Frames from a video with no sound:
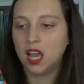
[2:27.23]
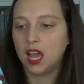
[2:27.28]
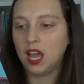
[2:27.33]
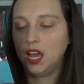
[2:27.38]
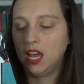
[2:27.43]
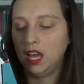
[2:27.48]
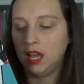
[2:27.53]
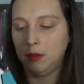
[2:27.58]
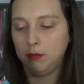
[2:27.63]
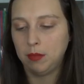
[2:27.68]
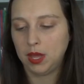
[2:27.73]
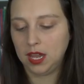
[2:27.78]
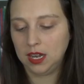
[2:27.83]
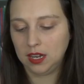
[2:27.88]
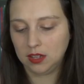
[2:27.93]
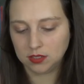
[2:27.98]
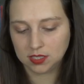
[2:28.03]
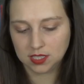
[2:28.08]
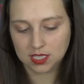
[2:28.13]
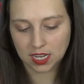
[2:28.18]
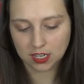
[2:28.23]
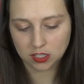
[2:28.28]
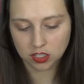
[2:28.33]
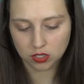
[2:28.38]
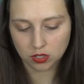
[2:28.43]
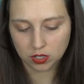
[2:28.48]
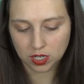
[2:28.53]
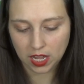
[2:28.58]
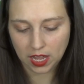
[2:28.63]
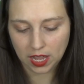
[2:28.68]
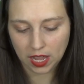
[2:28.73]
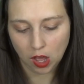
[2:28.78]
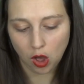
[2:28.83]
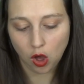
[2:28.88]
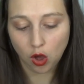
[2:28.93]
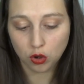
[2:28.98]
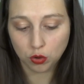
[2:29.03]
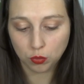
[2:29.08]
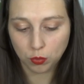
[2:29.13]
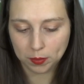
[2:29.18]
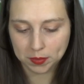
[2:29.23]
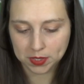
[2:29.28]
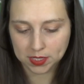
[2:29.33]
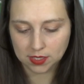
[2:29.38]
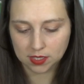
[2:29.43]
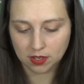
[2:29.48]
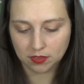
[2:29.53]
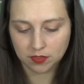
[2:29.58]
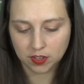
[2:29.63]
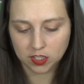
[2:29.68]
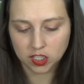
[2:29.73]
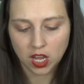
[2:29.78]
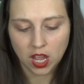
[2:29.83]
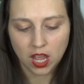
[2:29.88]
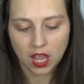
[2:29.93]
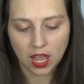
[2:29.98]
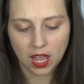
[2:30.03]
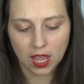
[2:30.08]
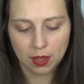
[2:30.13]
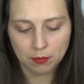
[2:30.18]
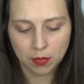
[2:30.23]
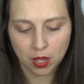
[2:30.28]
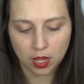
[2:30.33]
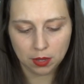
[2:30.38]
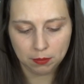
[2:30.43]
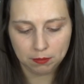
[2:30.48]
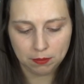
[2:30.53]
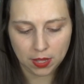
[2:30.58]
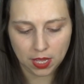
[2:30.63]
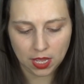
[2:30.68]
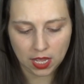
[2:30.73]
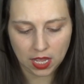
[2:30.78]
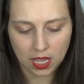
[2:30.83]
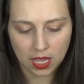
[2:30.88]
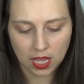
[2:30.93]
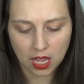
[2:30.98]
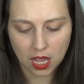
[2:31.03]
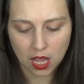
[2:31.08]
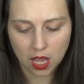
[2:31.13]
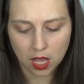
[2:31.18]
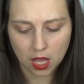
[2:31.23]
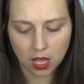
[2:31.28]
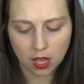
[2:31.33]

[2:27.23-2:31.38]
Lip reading: a little section on here on women's suffrage. It might be